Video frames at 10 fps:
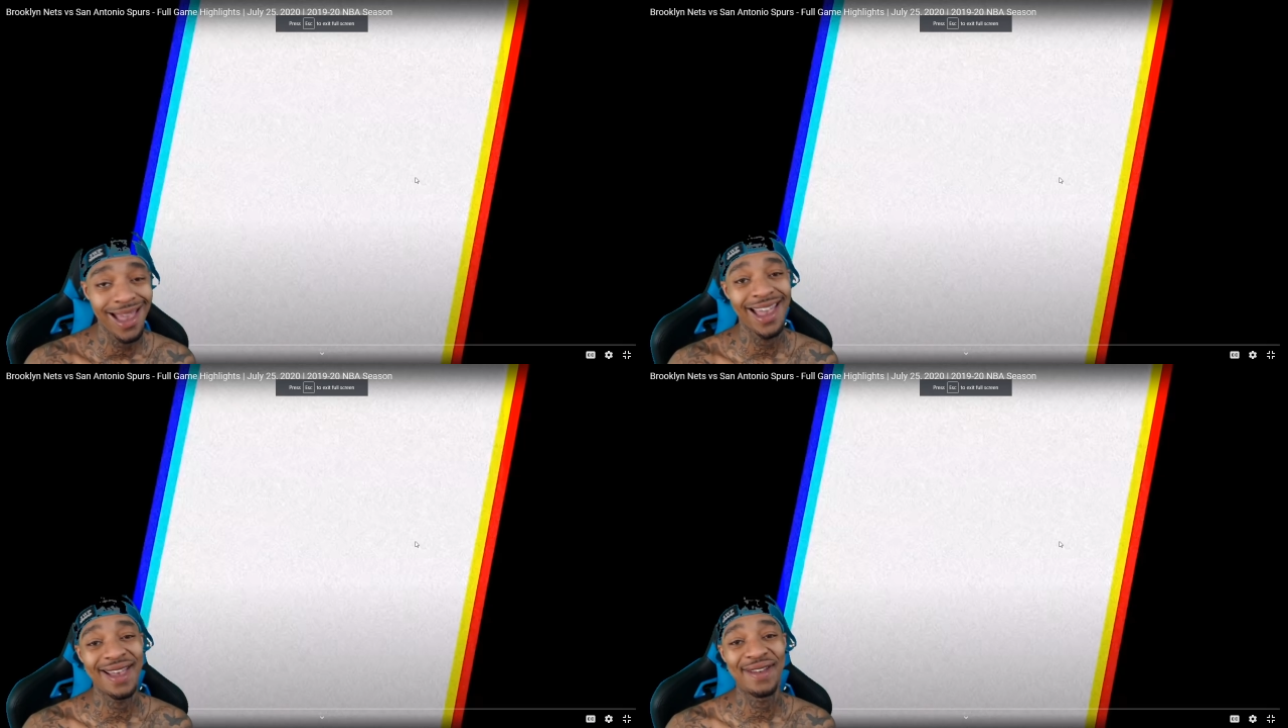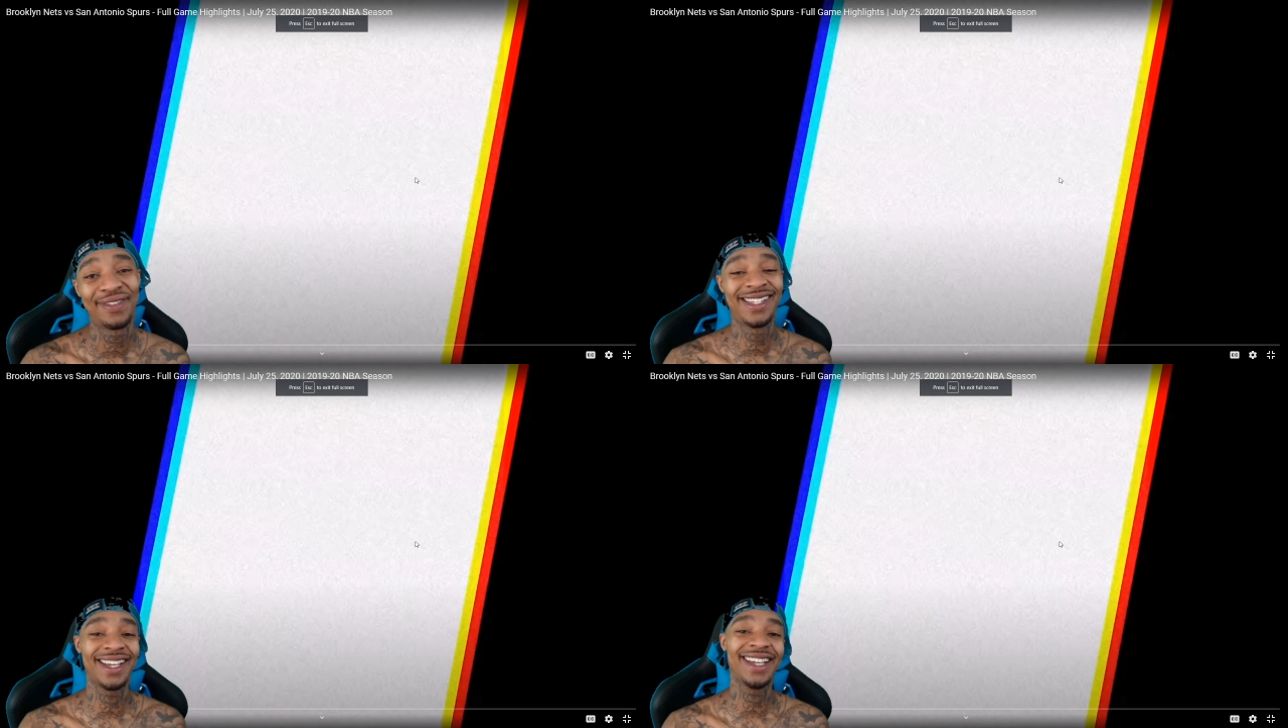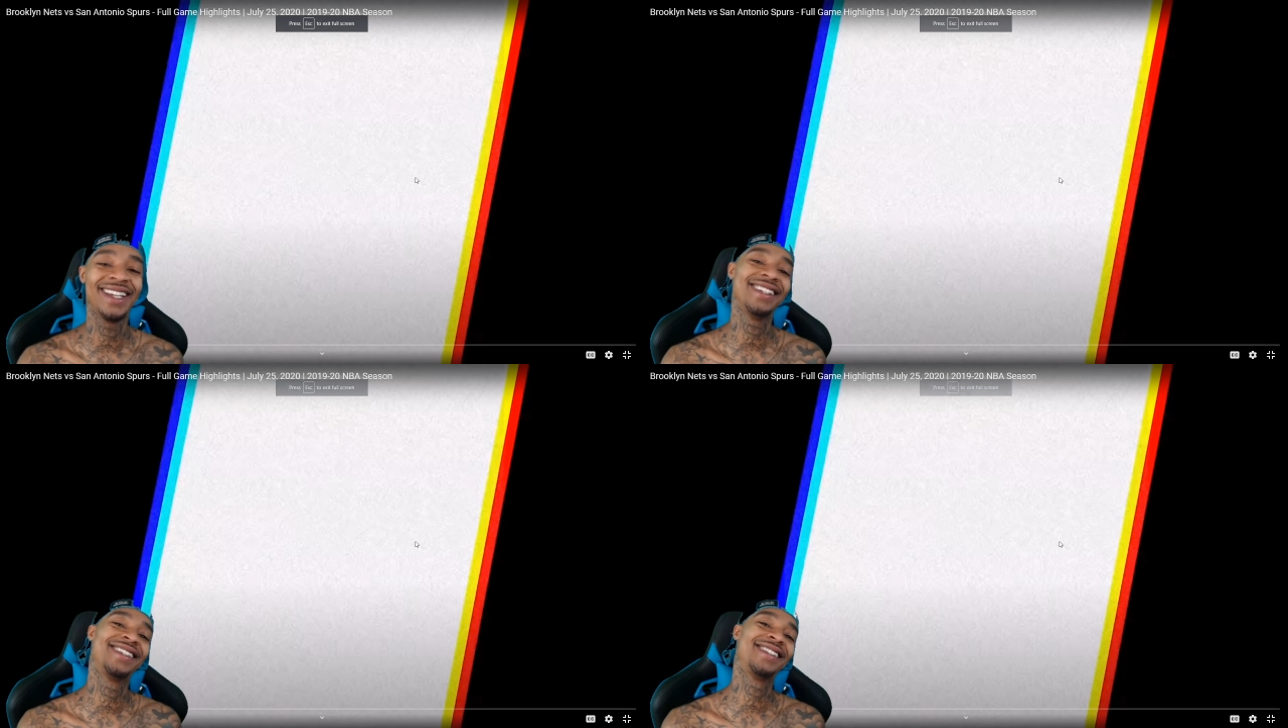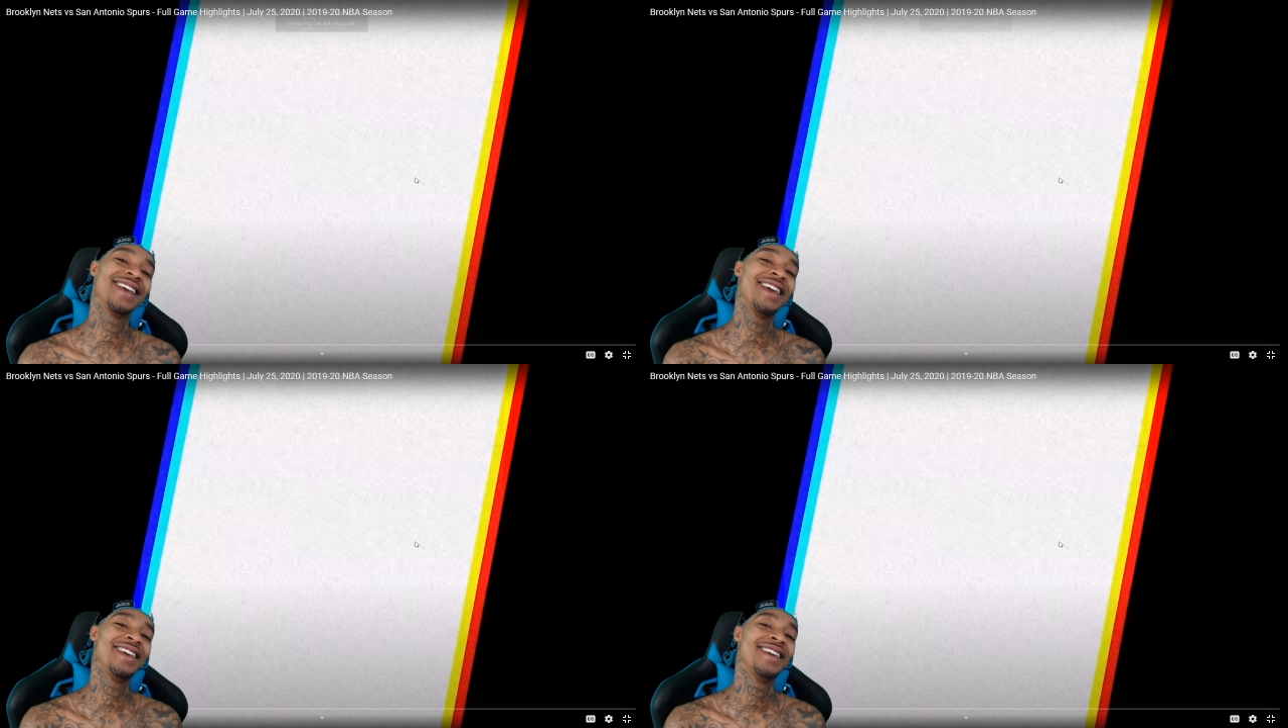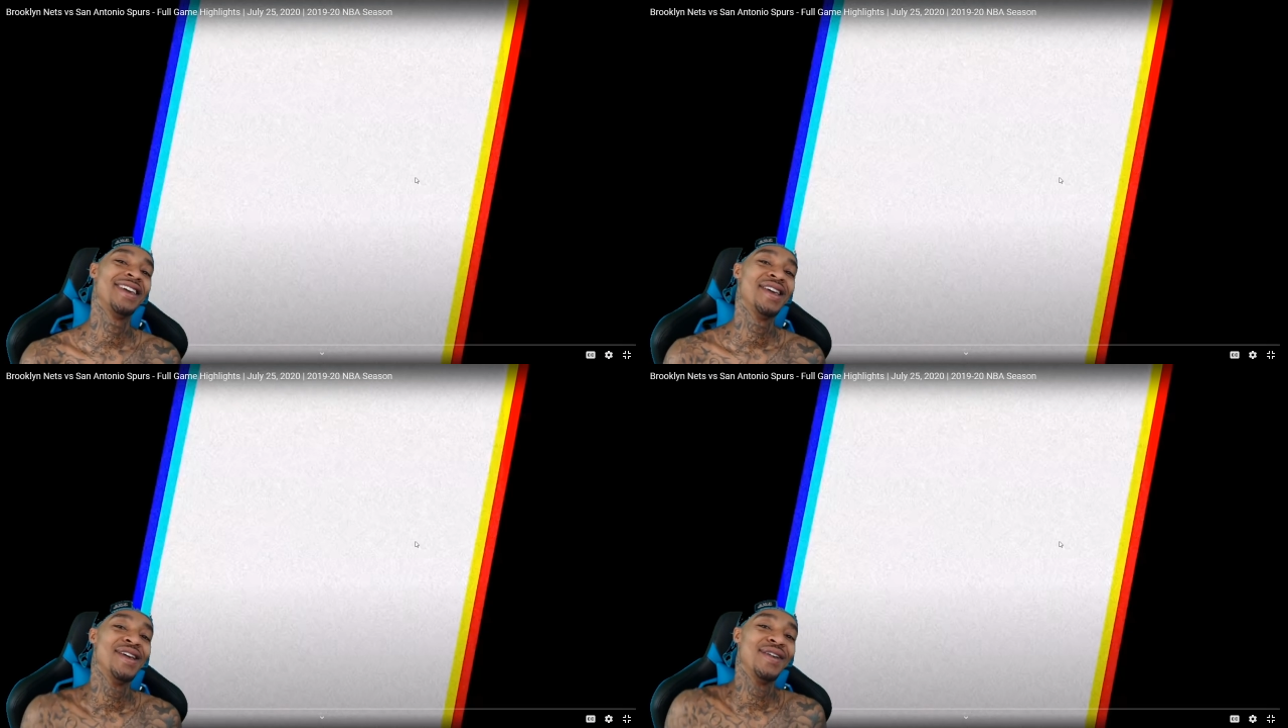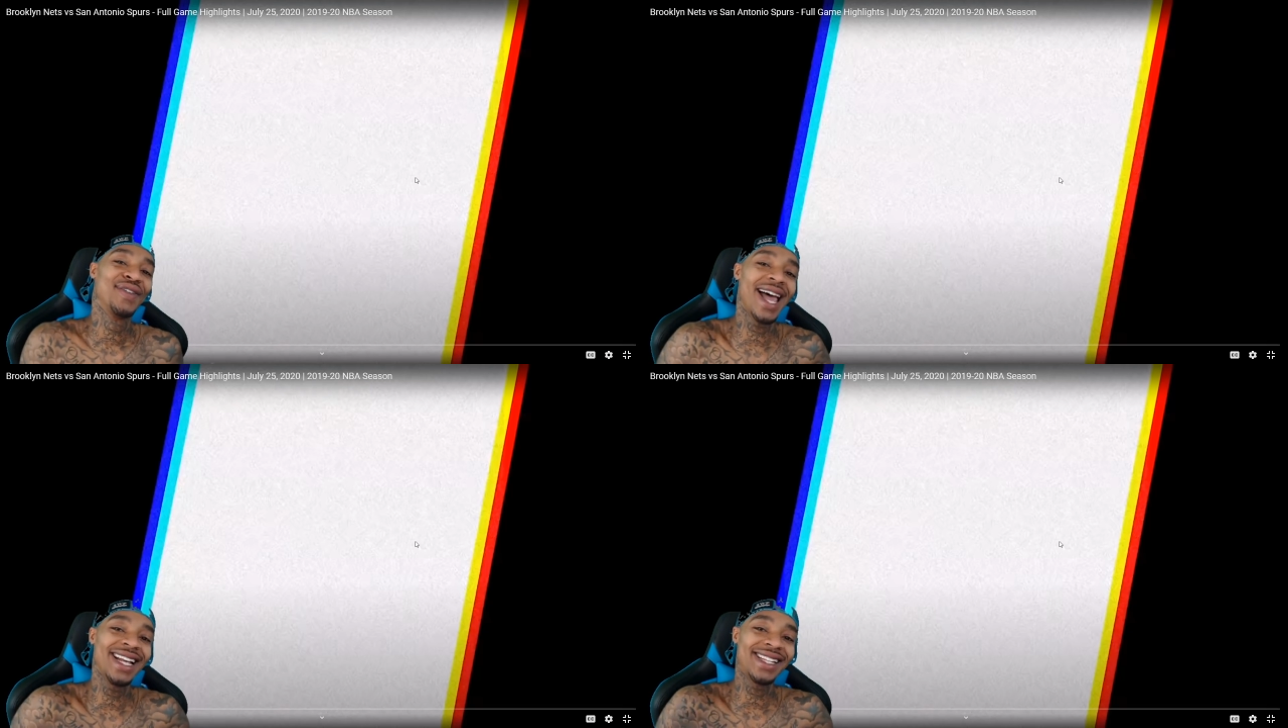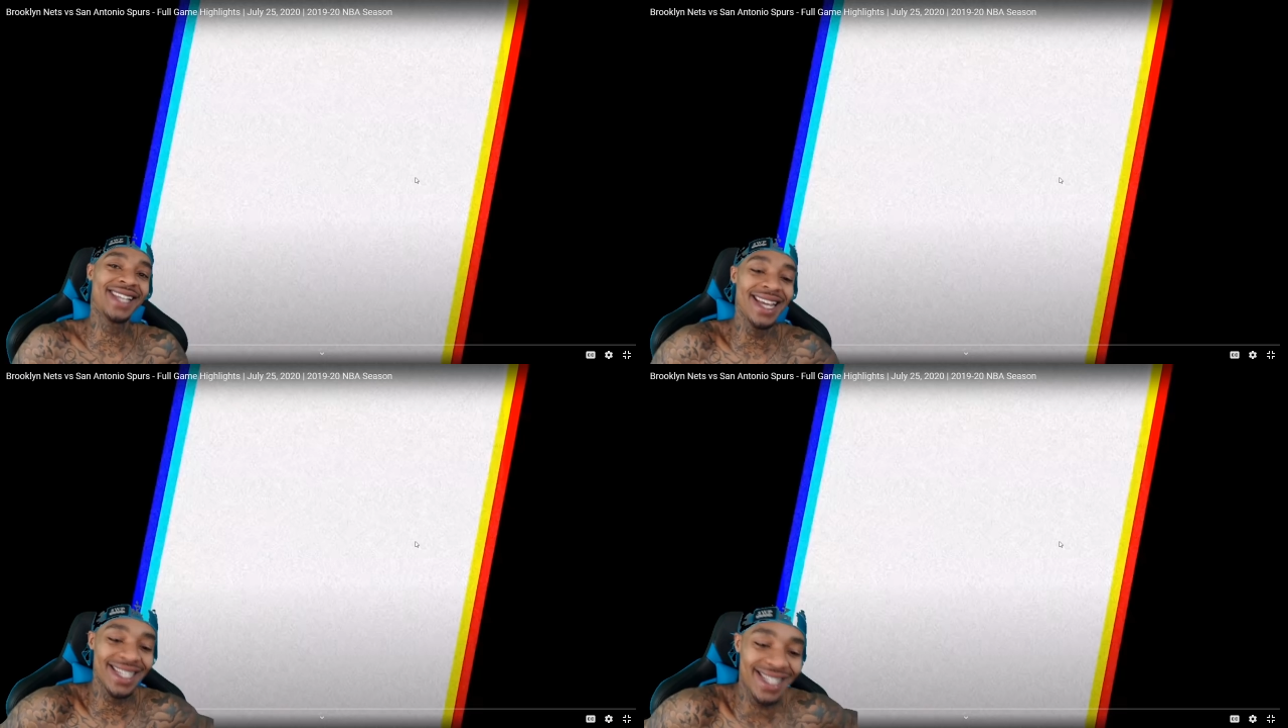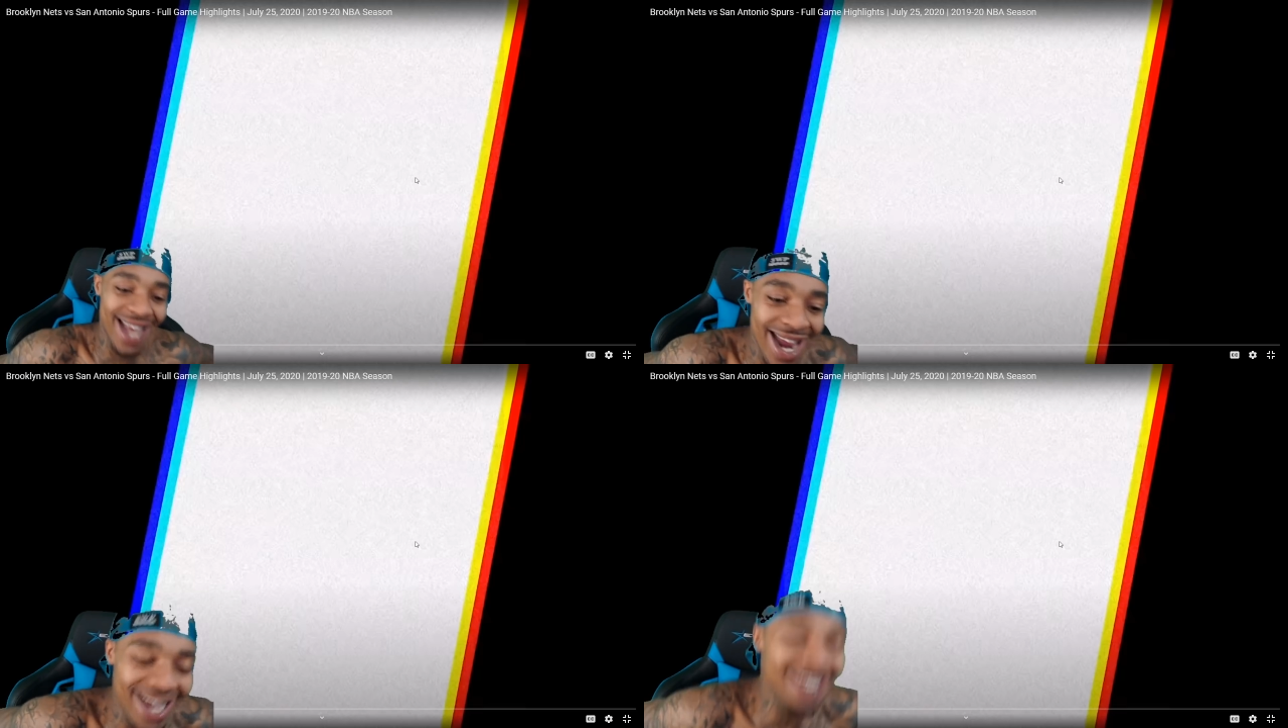FTC. Flight team, stand